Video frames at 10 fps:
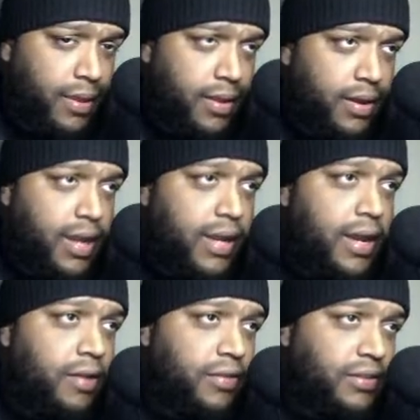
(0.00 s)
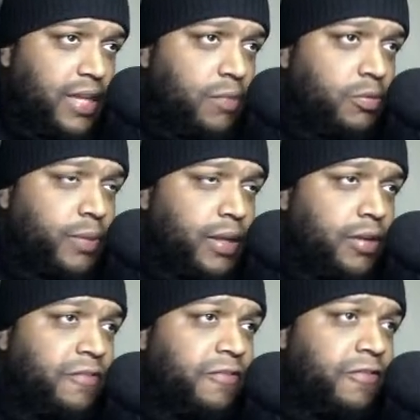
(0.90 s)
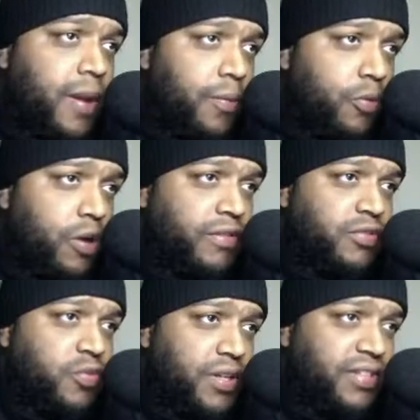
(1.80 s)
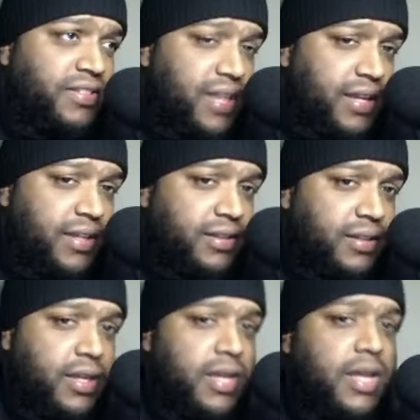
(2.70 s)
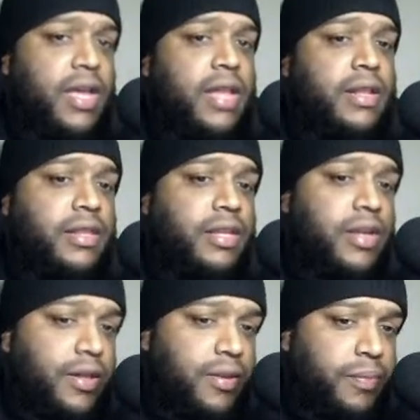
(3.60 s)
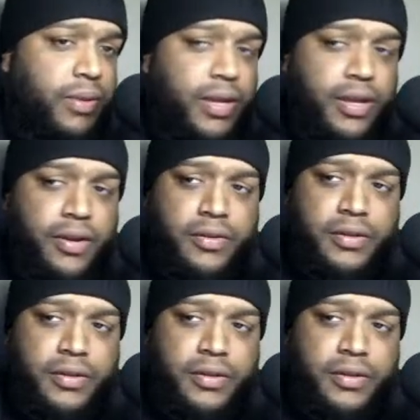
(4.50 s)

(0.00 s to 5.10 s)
Like how this game was played on February 22nd. And then the other player